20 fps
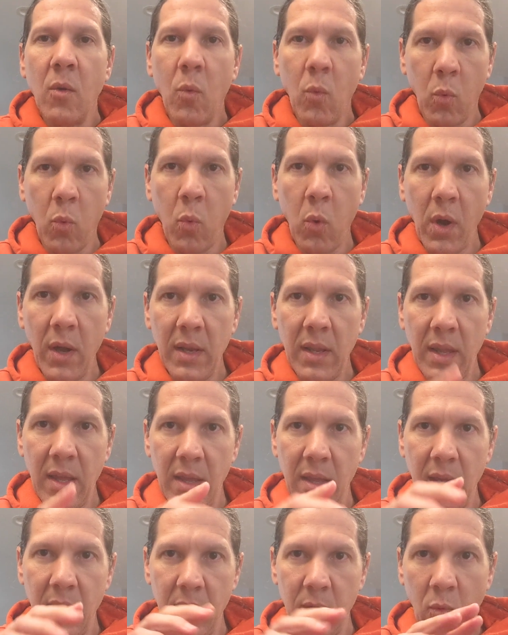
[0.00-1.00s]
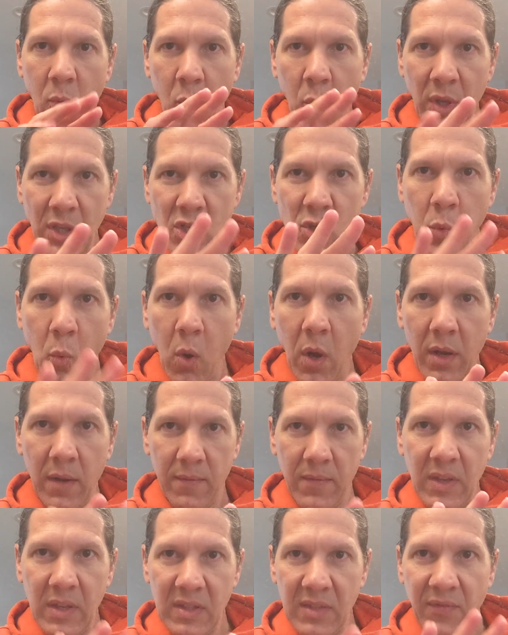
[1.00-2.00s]
Which one
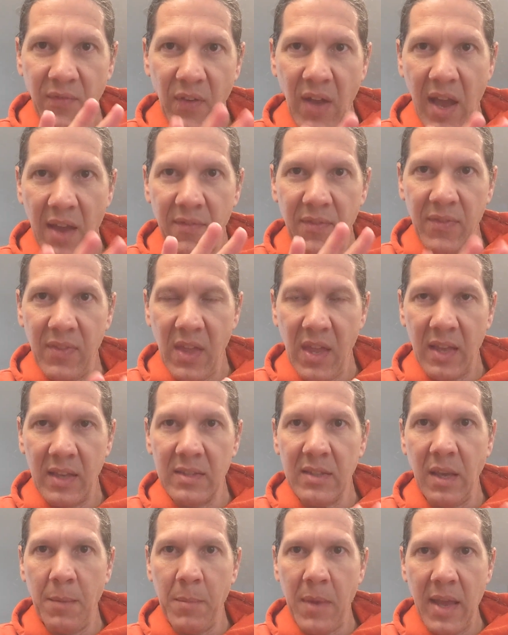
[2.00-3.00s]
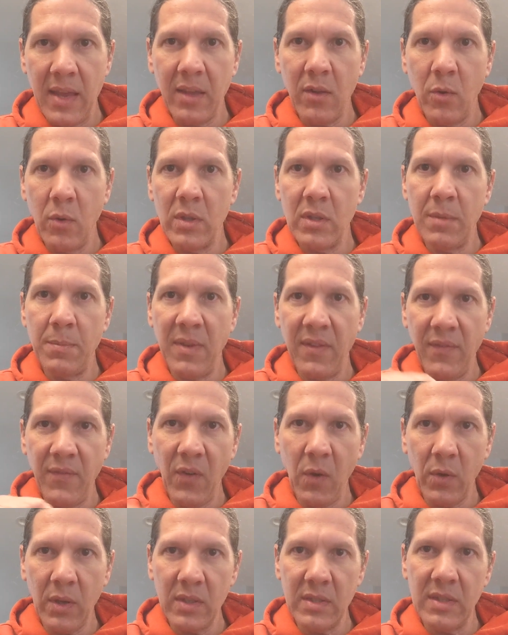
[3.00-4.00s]
of these five things am I going to be
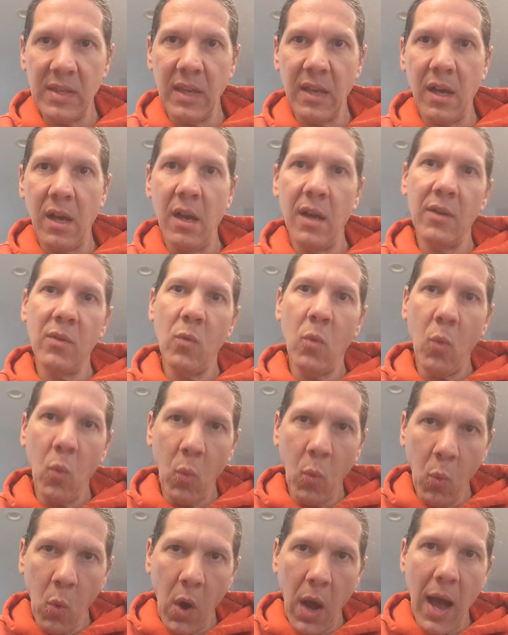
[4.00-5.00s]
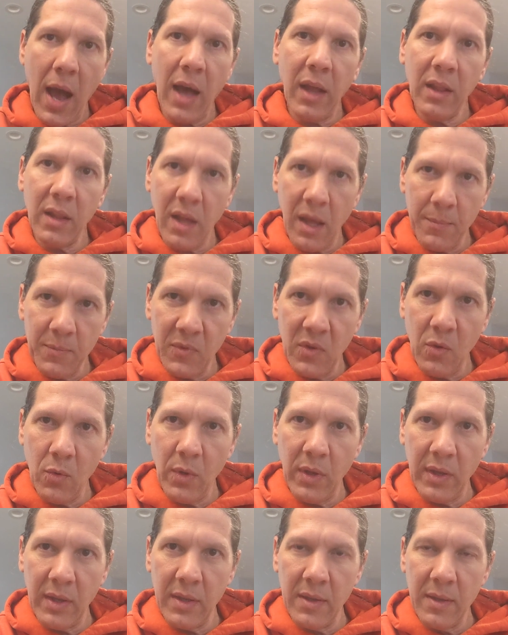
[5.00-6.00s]
focusing on while I'm
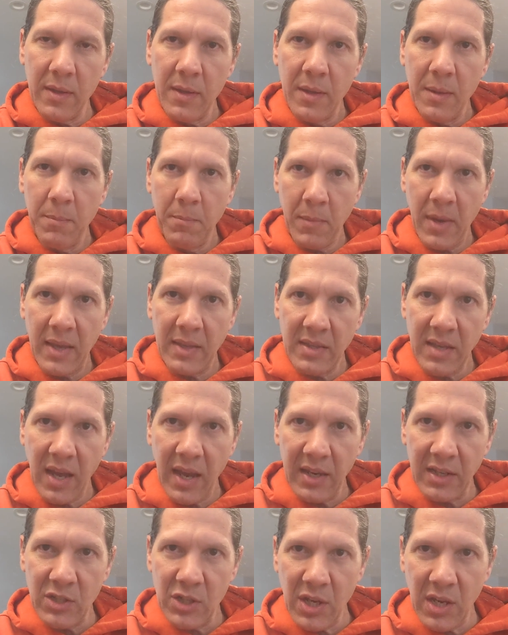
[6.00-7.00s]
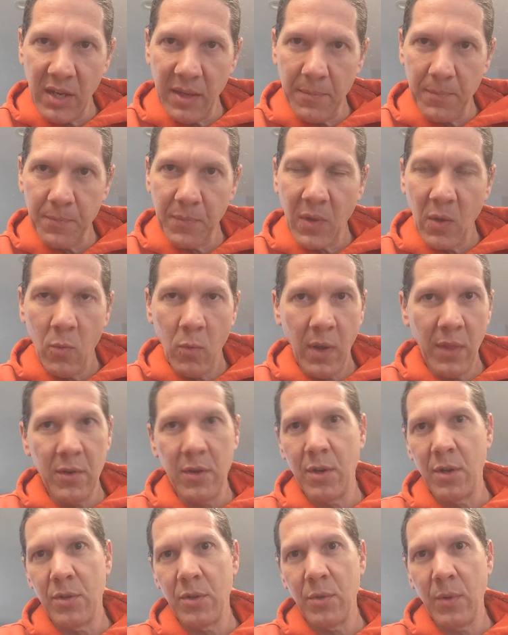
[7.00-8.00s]
doing my Tai Chi?
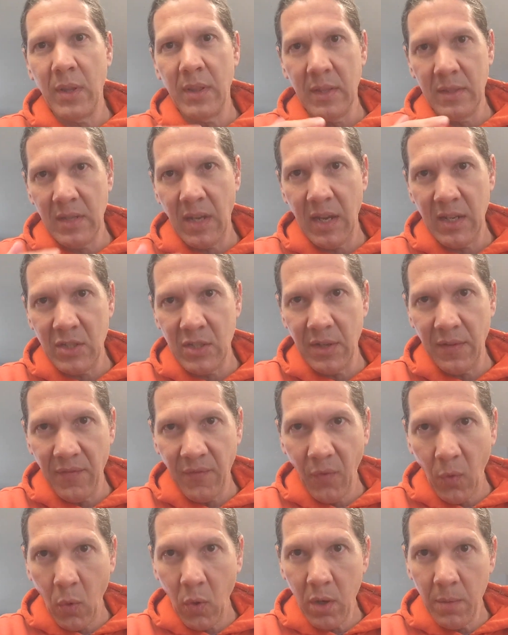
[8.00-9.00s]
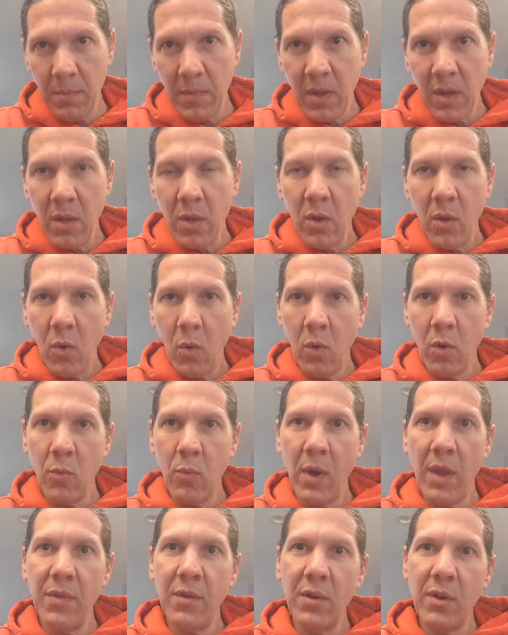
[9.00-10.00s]
Whether you're doing the Tai Chi form or
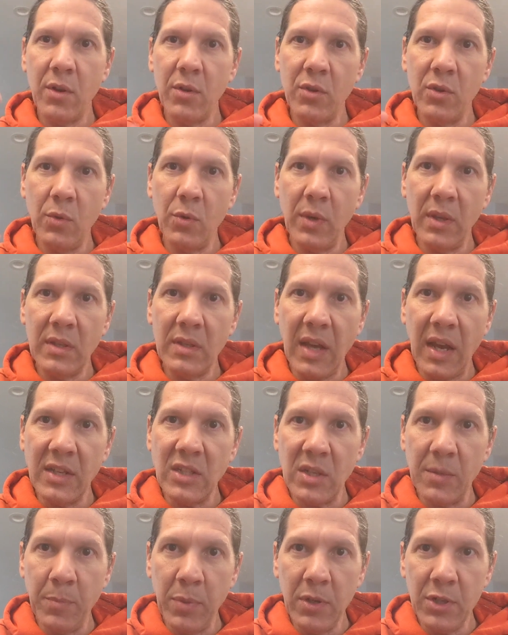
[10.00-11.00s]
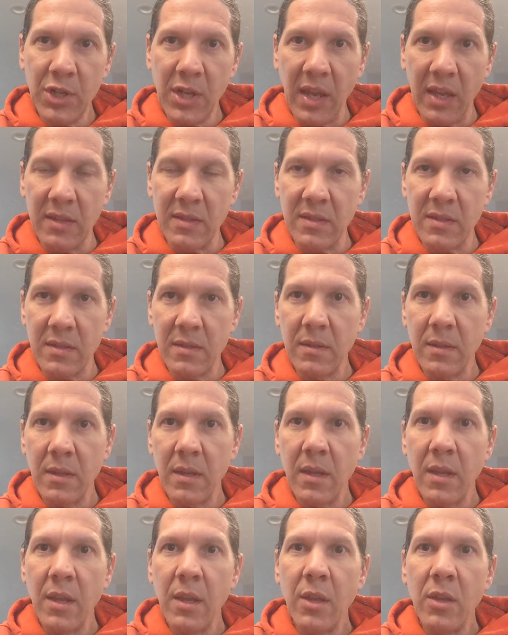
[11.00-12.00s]
whether you're doing Tai Chi push-ins,
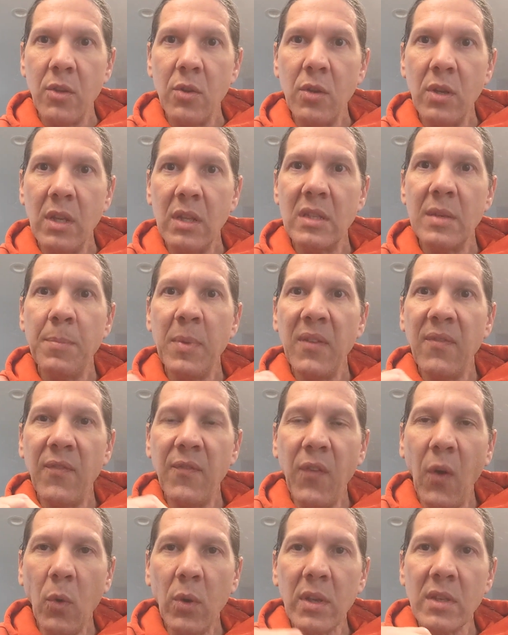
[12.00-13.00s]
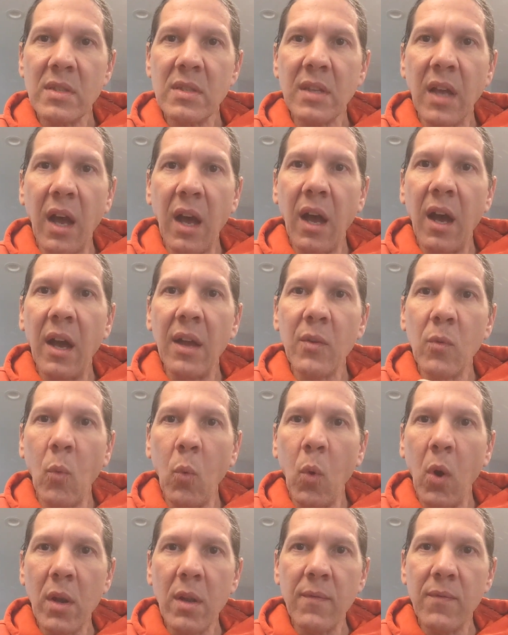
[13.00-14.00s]
you need to be focused
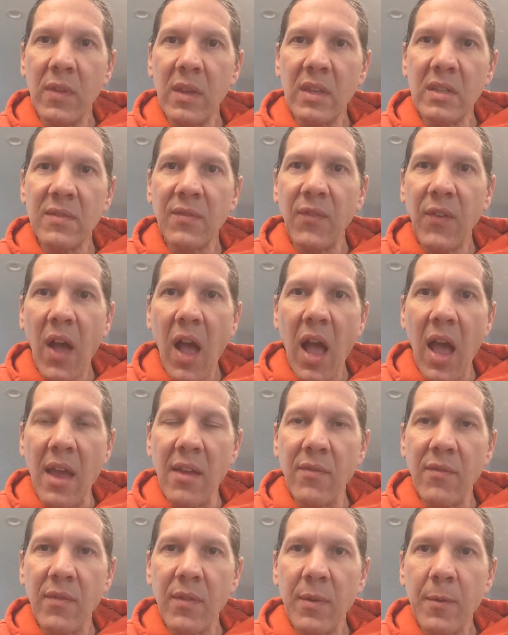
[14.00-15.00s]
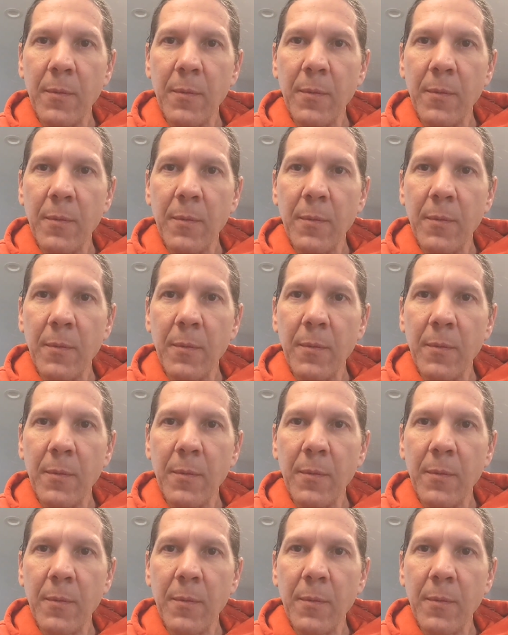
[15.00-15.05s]
on one of these five.